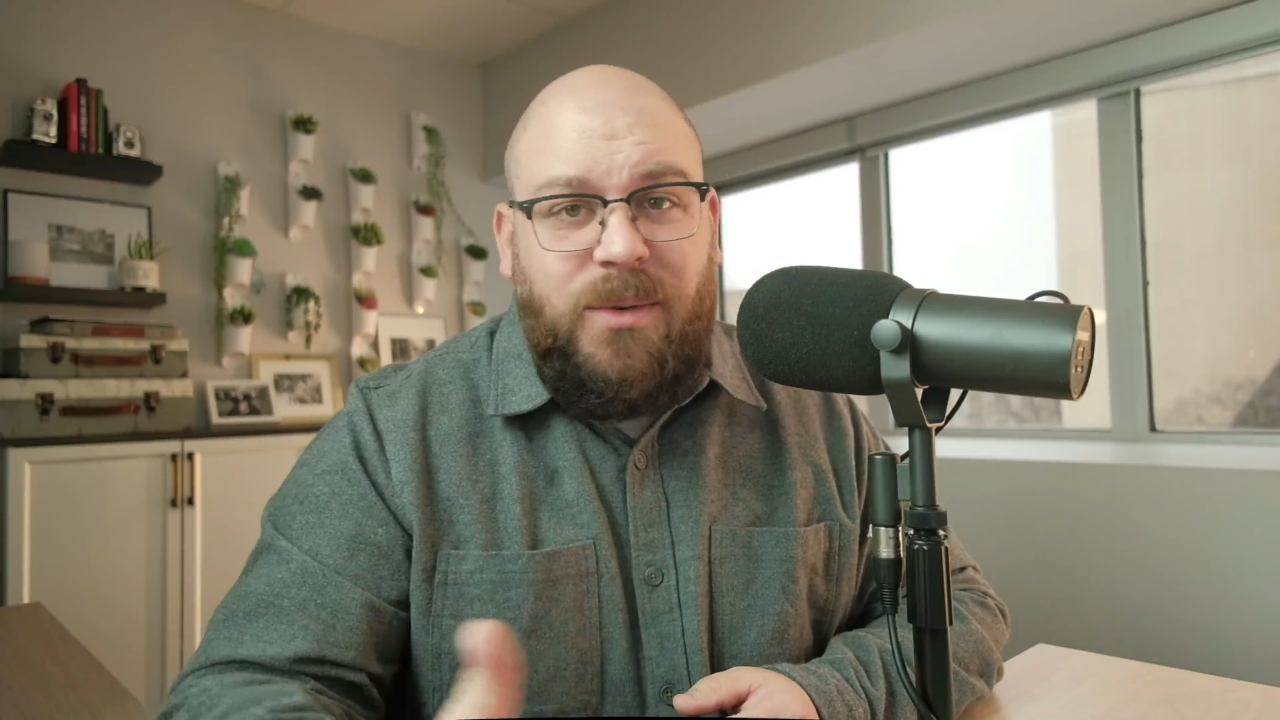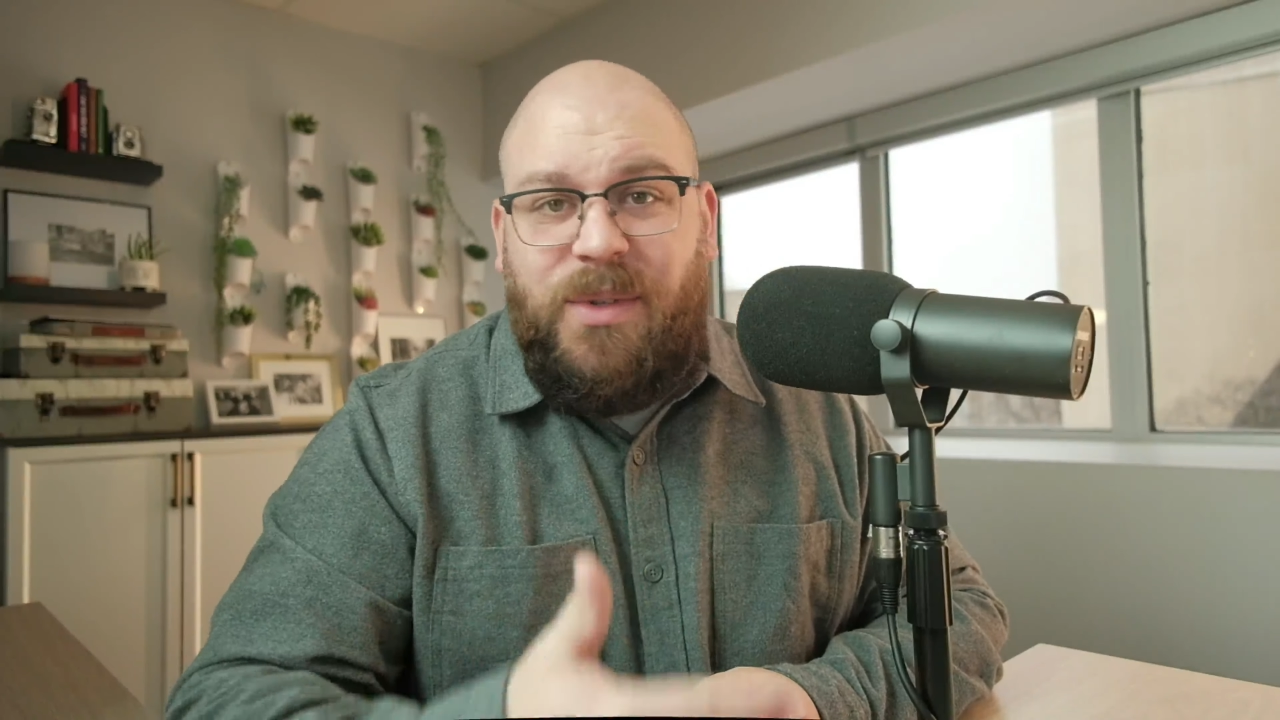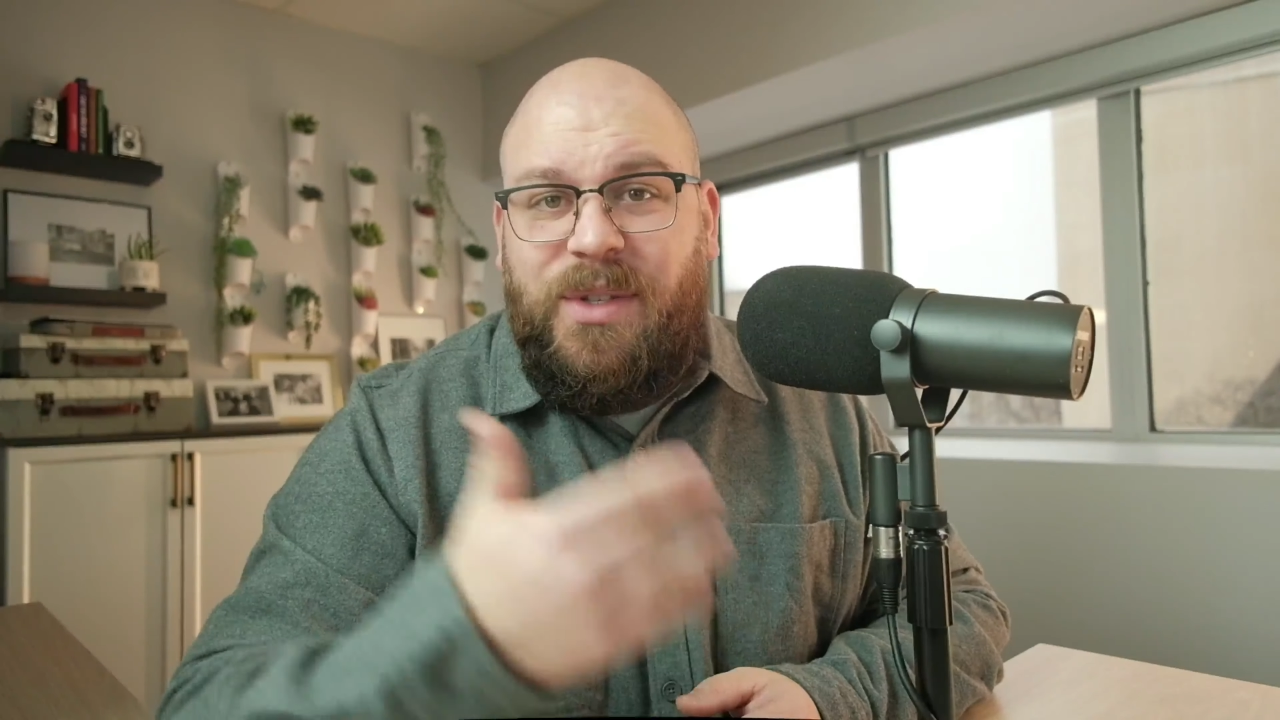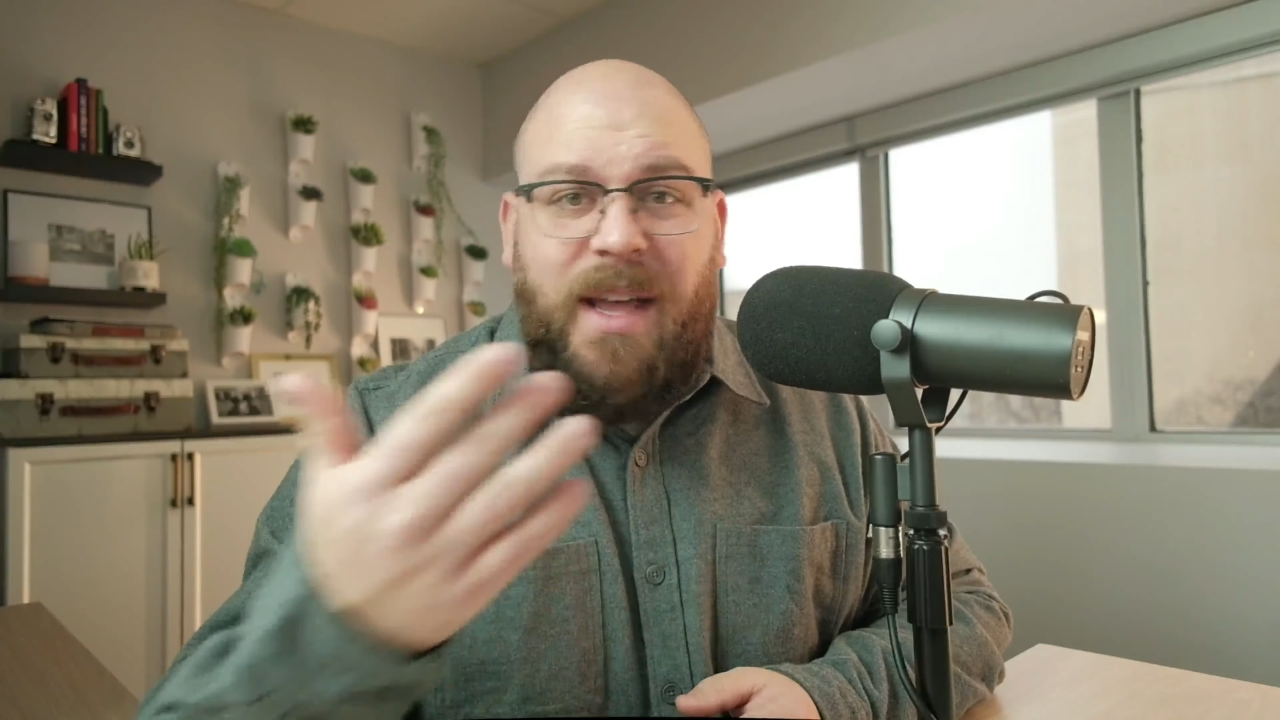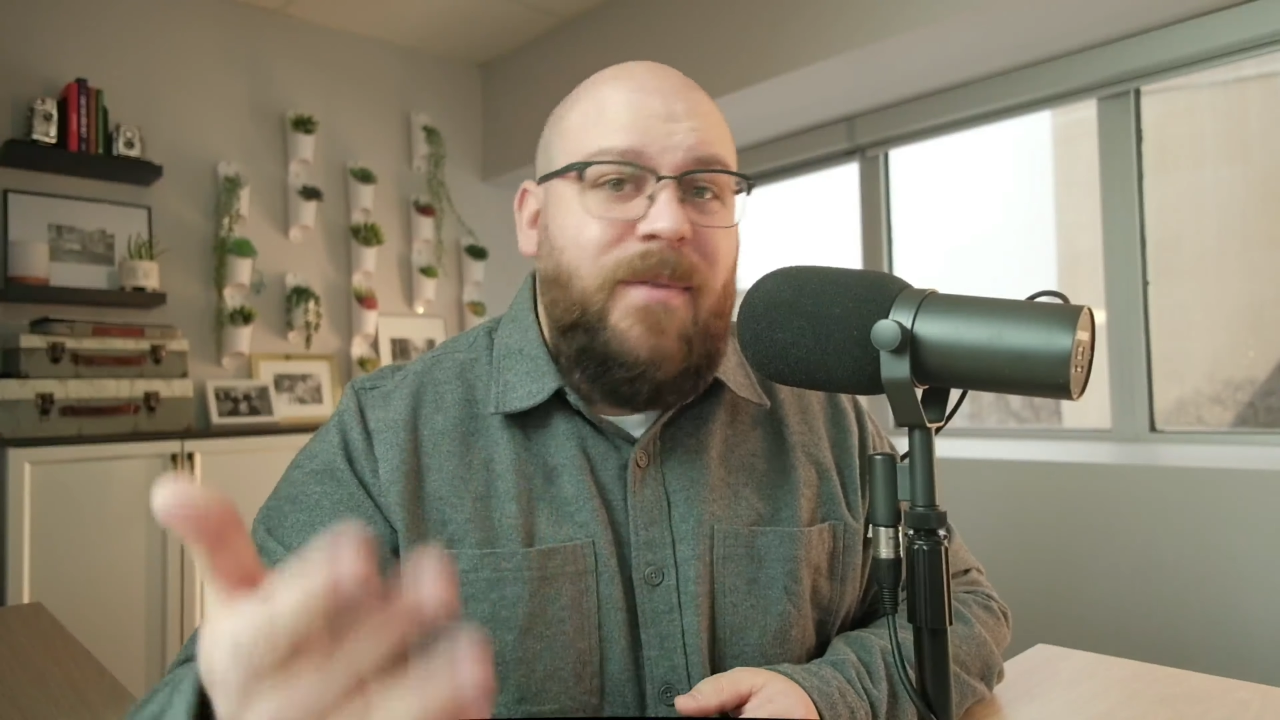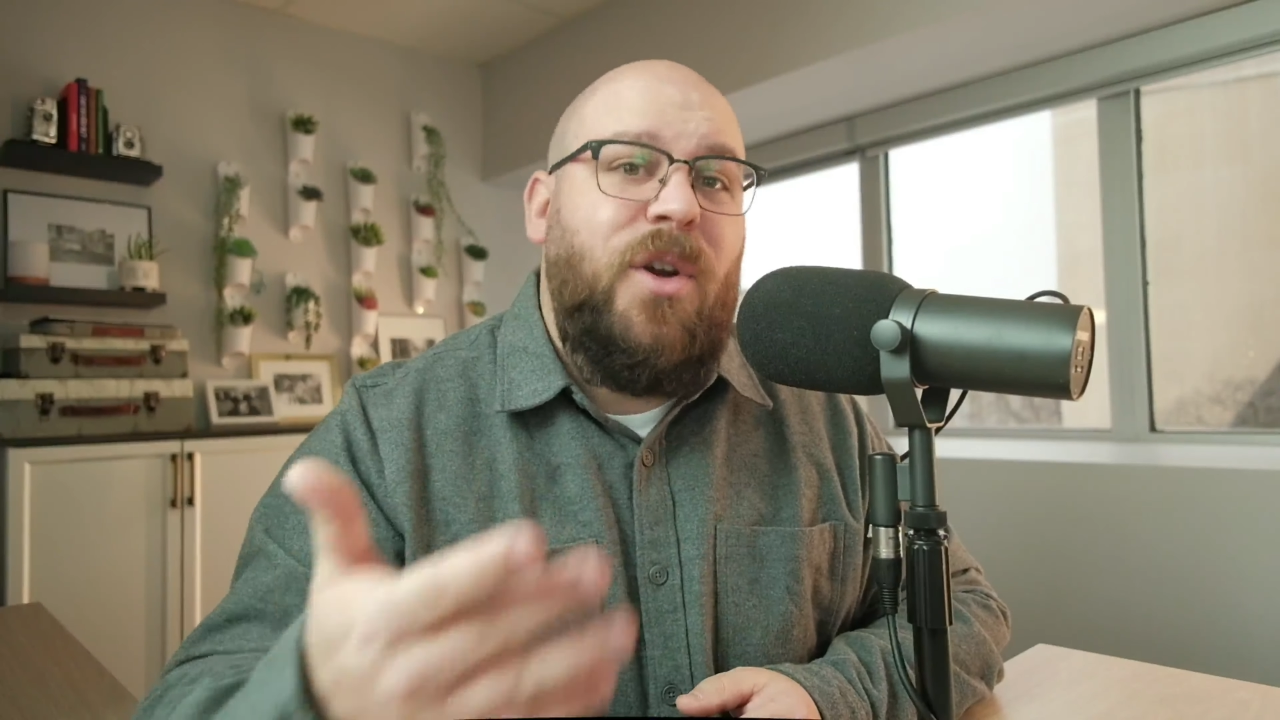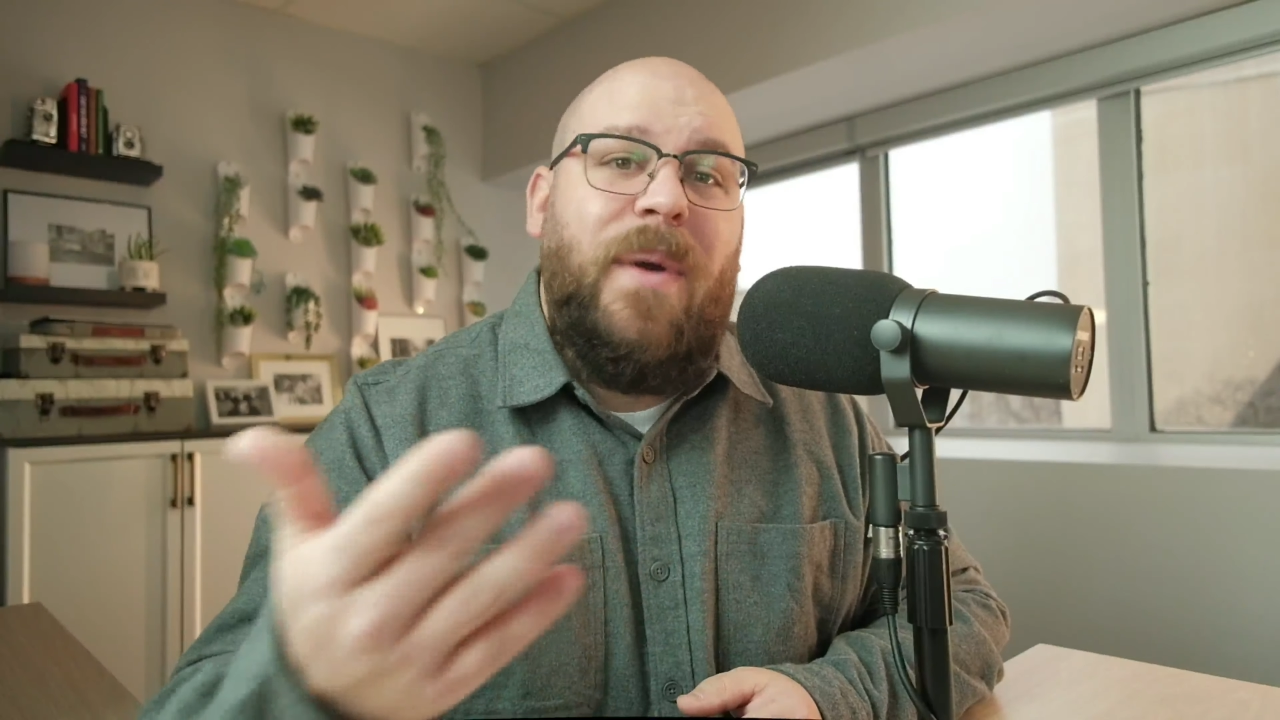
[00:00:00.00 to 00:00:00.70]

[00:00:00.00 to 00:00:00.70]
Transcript: 7 or